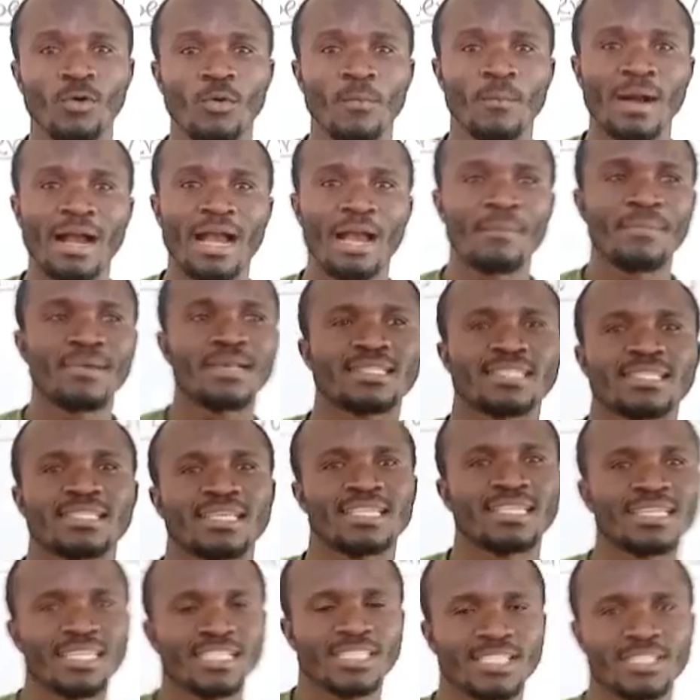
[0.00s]
my amazing
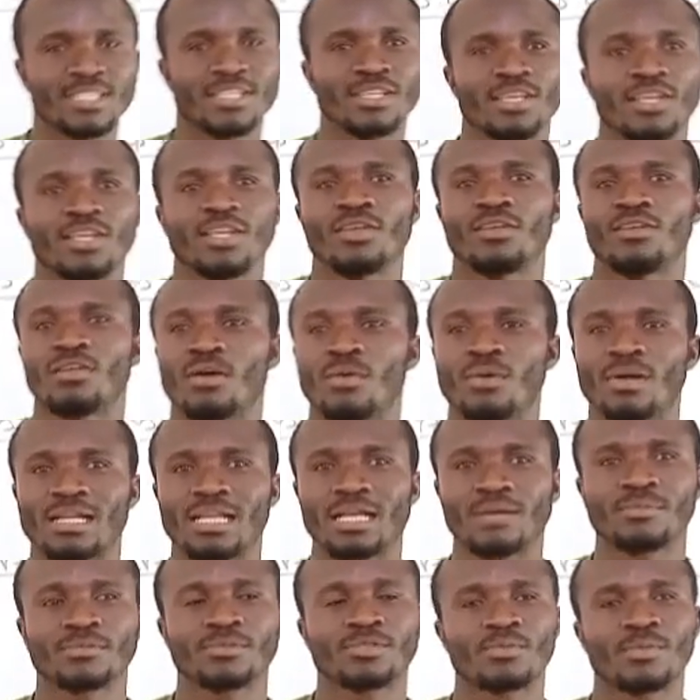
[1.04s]
learners. You're
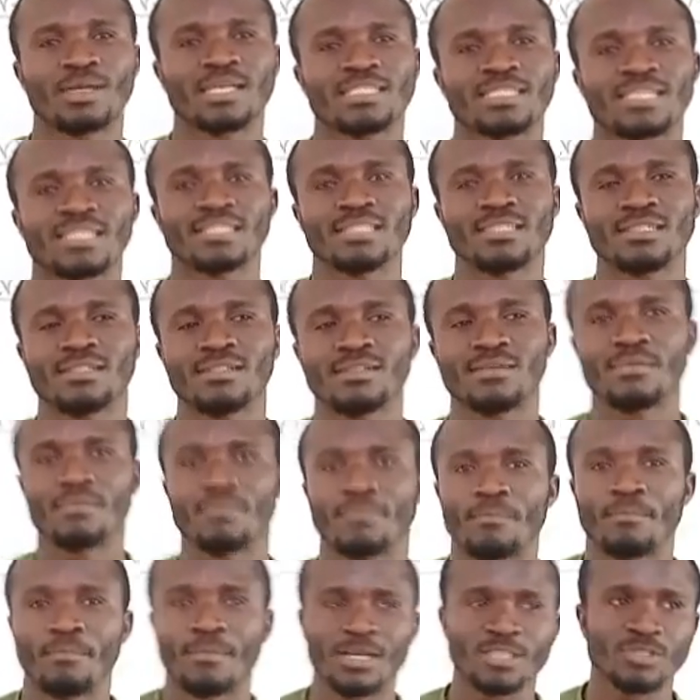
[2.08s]
welcome to my channel,
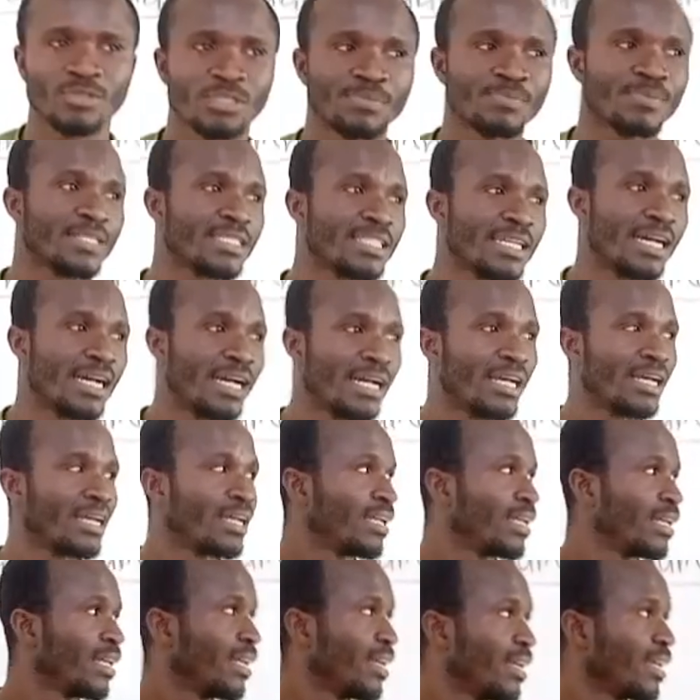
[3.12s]
Maths with Peter.
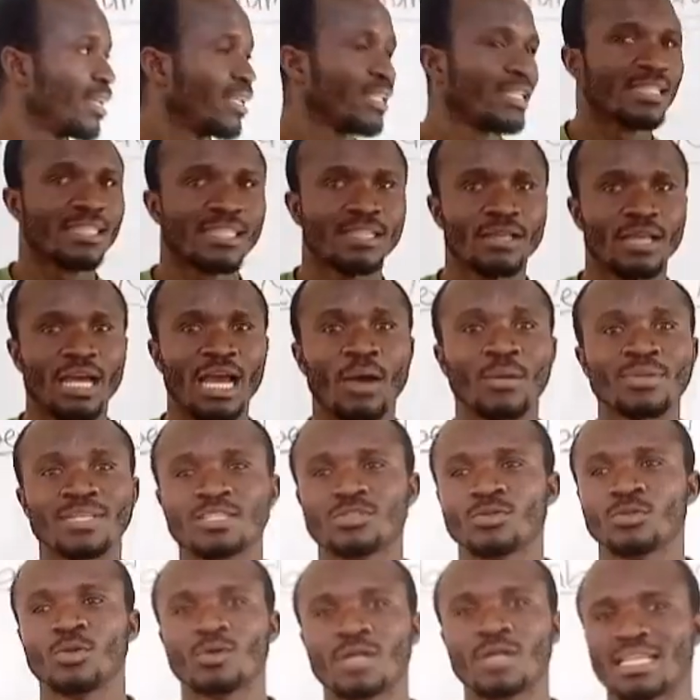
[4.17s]
I want
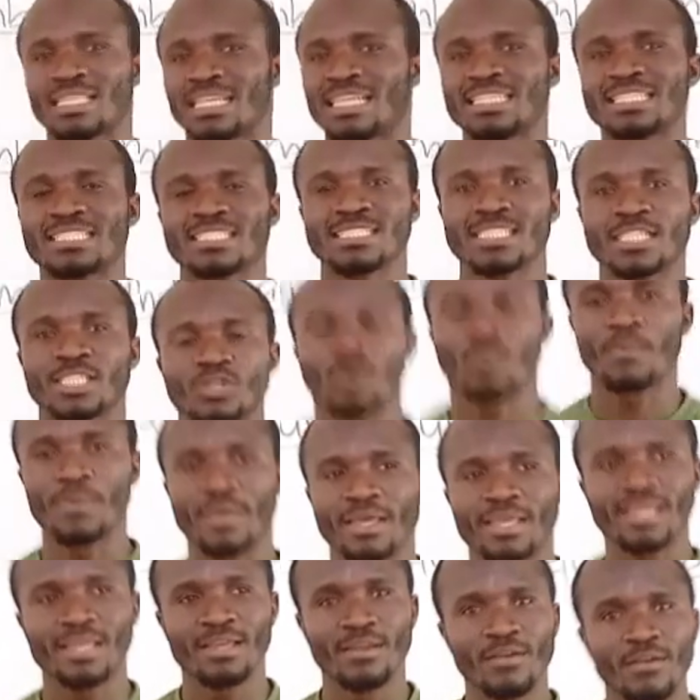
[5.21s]
us to look at an interesting
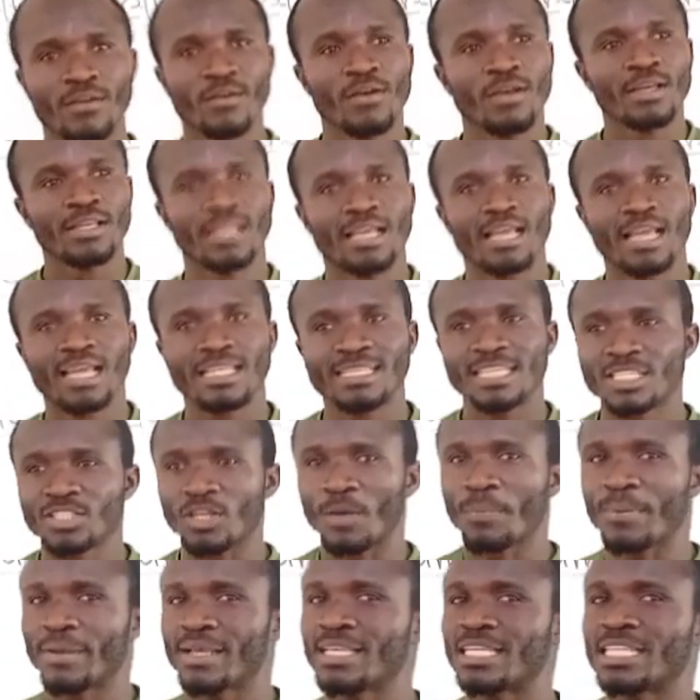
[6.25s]
topic, and this
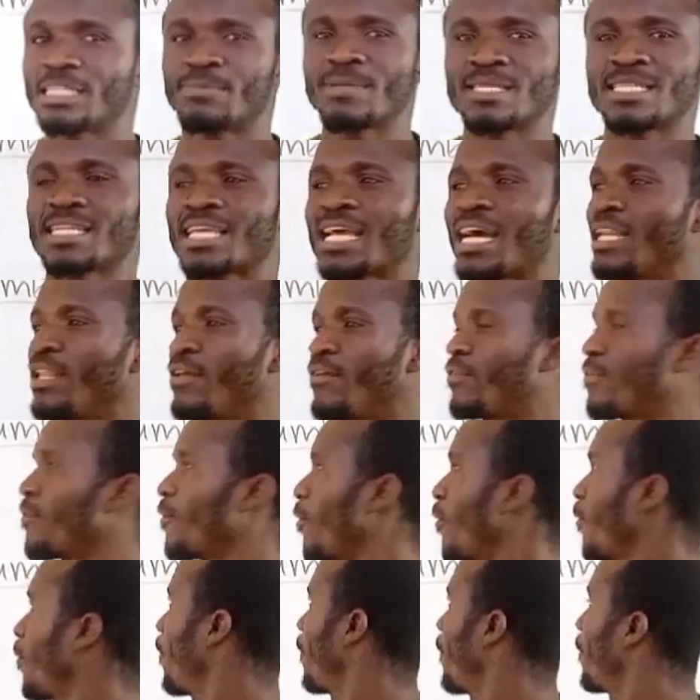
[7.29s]
topic is basically
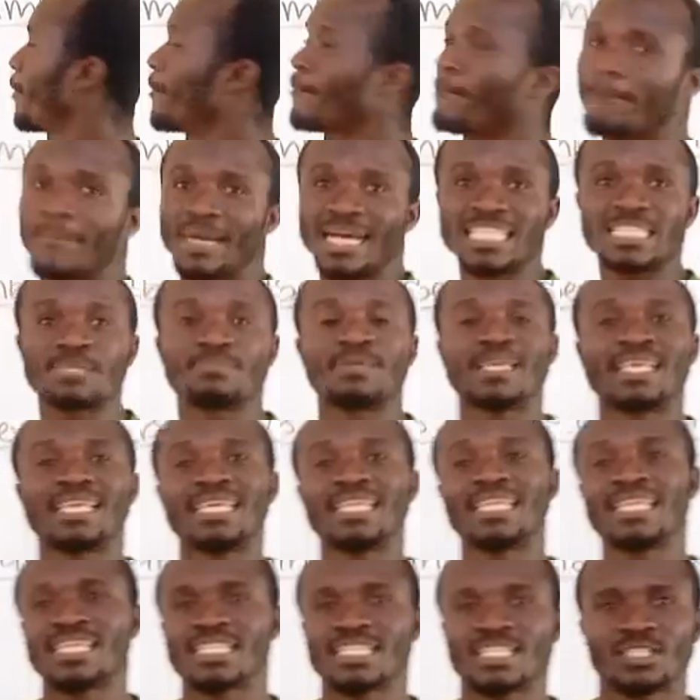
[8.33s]
for maths
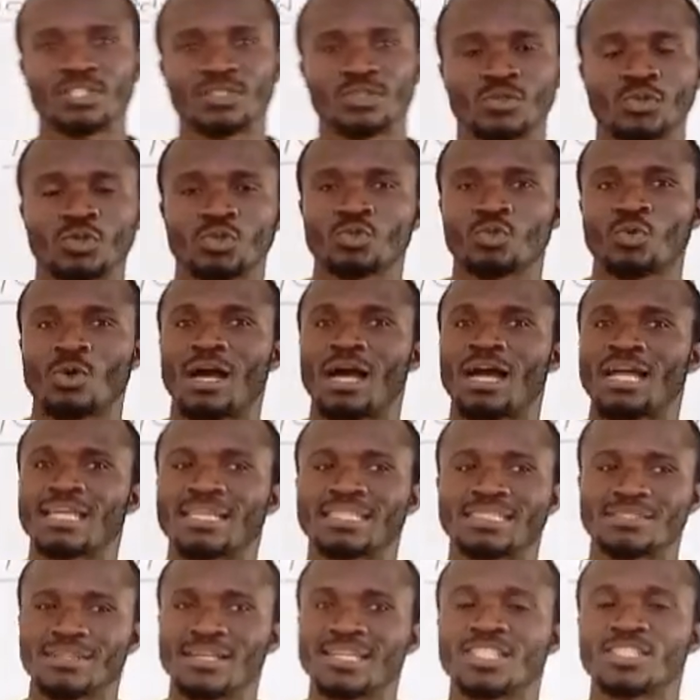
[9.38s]
beginners, those who
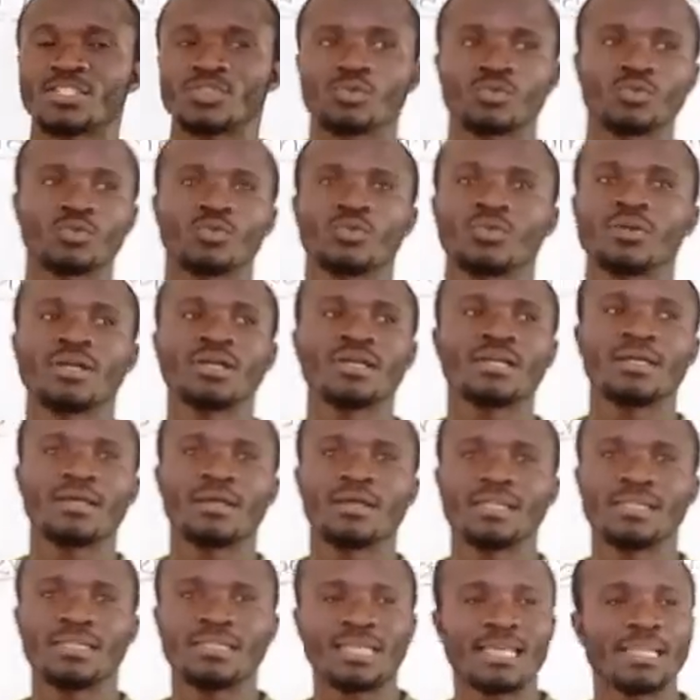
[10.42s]
are trying to
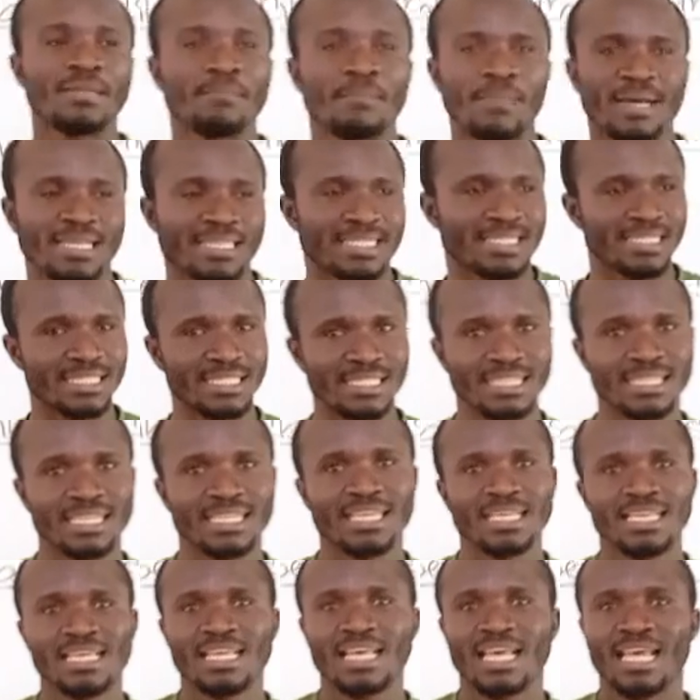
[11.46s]
learn maths.
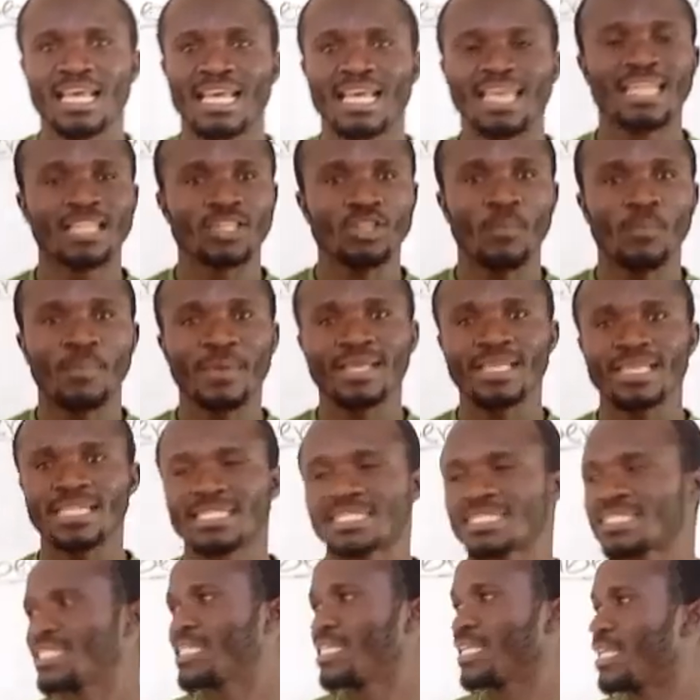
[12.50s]
And the topic
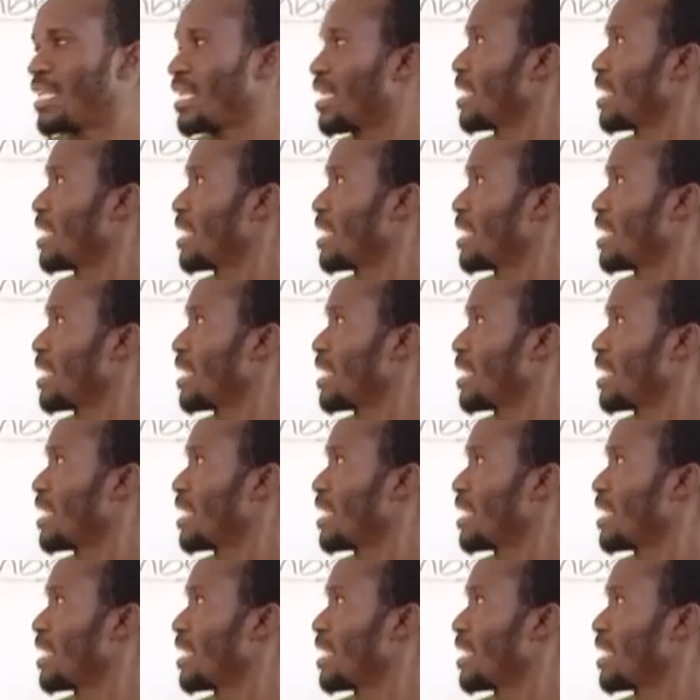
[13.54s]
is